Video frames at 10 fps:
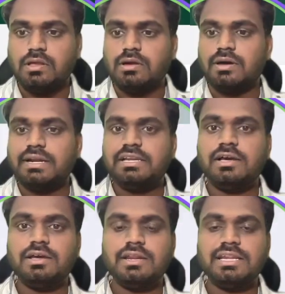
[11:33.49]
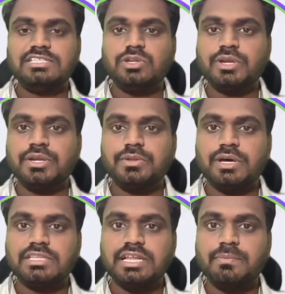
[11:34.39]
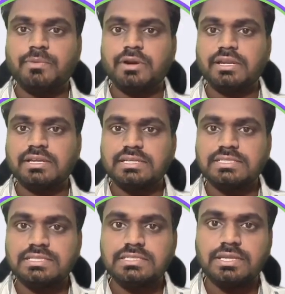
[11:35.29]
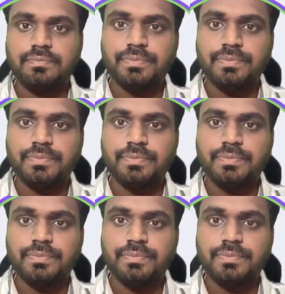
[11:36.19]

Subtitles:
All right, let's look into other important concerns.